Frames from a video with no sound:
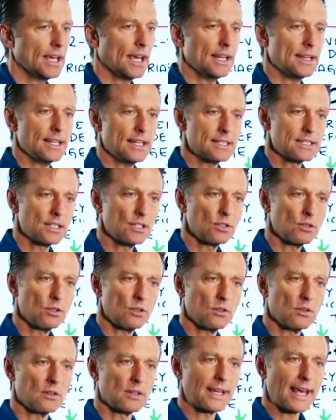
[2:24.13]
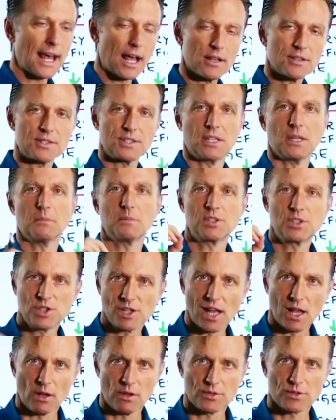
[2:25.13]
in these little calcium
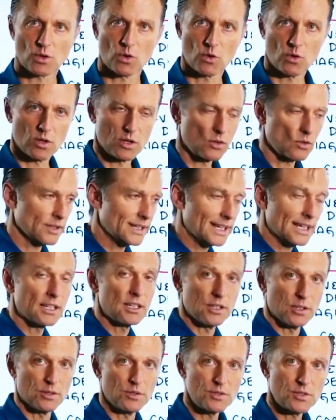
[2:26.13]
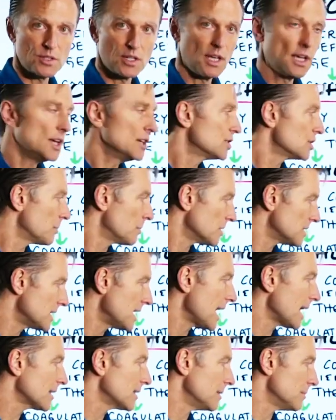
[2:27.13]
shells or little igloos to
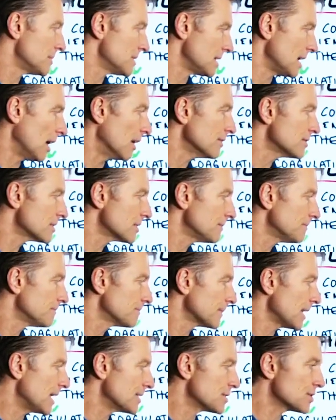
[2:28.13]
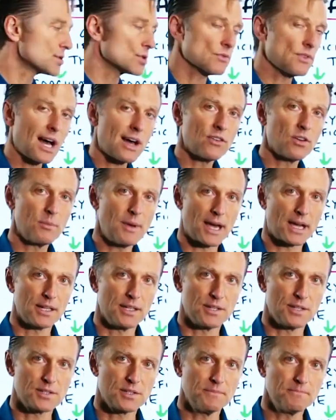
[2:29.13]
protect themselves as a survival
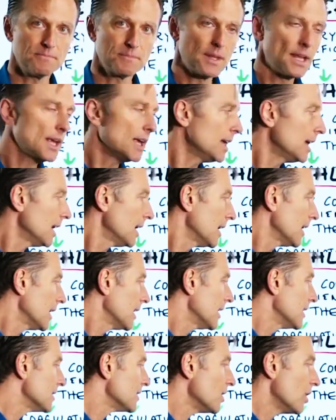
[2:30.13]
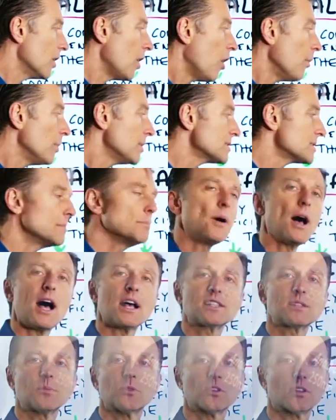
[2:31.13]
mechanism. Almost
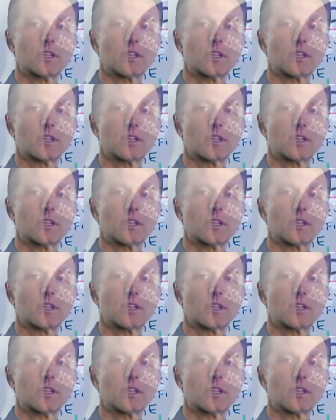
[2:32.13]
impossible